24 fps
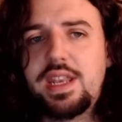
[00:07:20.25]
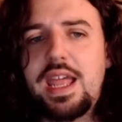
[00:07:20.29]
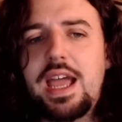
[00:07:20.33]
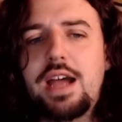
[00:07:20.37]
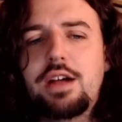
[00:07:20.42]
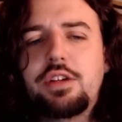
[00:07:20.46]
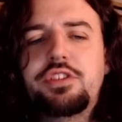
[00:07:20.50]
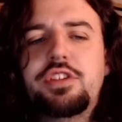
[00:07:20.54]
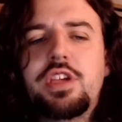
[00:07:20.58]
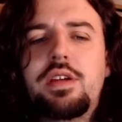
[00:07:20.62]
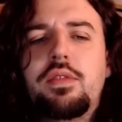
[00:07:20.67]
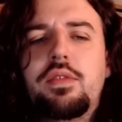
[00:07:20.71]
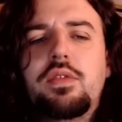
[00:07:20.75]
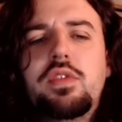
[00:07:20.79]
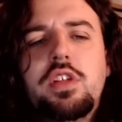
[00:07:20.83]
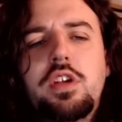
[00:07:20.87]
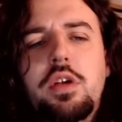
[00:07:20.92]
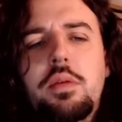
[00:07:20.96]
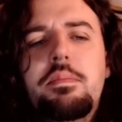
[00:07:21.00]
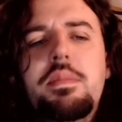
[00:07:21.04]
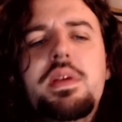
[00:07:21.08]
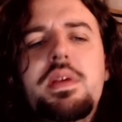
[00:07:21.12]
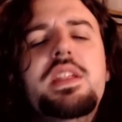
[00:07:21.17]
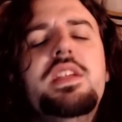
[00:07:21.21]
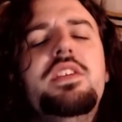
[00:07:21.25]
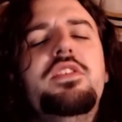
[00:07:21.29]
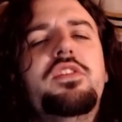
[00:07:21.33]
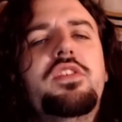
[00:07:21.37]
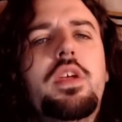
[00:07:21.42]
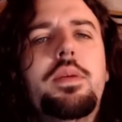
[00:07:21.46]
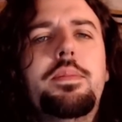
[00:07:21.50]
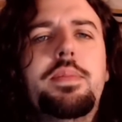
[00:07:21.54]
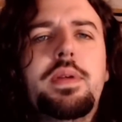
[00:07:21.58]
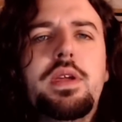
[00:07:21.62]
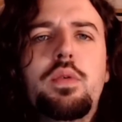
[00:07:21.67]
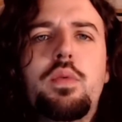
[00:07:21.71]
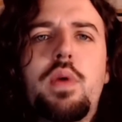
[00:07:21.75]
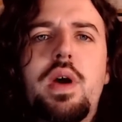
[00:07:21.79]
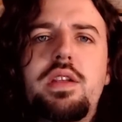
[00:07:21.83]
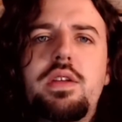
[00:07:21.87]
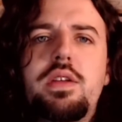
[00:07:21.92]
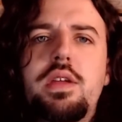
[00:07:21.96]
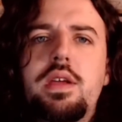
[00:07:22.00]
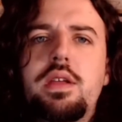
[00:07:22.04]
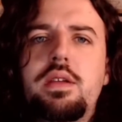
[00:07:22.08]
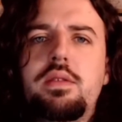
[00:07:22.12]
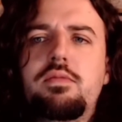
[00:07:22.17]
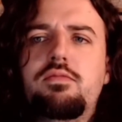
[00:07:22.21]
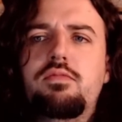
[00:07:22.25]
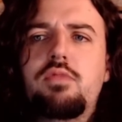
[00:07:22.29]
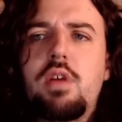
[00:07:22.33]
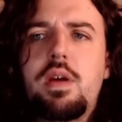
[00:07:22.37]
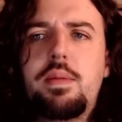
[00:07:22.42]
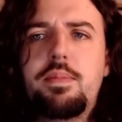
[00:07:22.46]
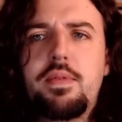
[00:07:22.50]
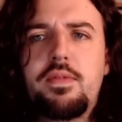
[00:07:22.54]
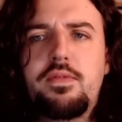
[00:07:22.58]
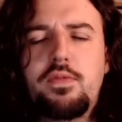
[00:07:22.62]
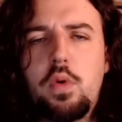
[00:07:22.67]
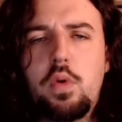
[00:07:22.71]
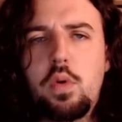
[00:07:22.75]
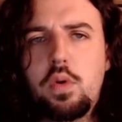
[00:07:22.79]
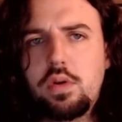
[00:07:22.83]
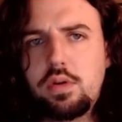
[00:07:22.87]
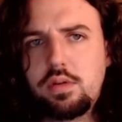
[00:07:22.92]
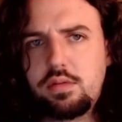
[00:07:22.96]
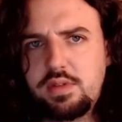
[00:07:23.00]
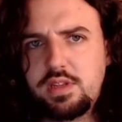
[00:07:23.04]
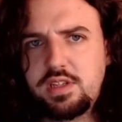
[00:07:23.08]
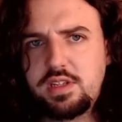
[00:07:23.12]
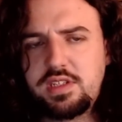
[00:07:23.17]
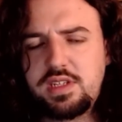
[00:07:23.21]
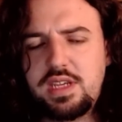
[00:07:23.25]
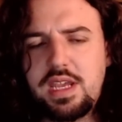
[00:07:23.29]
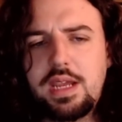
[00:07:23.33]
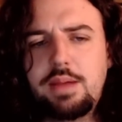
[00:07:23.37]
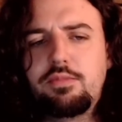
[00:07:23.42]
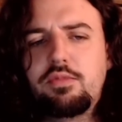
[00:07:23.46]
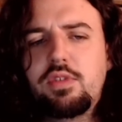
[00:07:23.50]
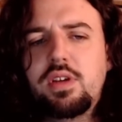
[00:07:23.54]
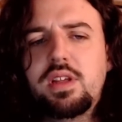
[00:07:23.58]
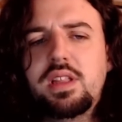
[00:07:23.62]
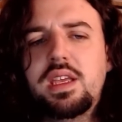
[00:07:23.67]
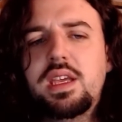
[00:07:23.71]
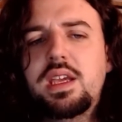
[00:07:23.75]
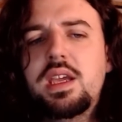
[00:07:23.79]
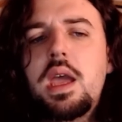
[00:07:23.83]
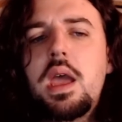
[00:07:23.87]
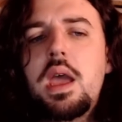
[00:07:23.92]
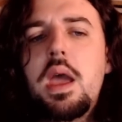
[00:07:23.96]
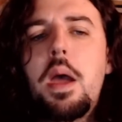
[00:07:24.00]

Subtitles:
outside of a little mini slump he went in right before this game, really.